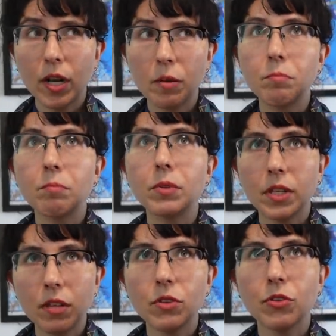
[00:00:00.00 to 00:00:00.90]
I
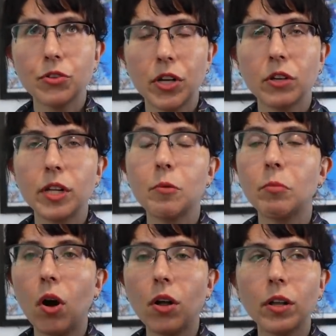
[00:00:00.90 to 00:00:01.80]
believe is her channel name,
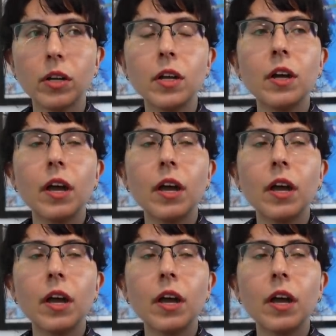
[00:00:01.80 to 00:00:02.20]
Paula,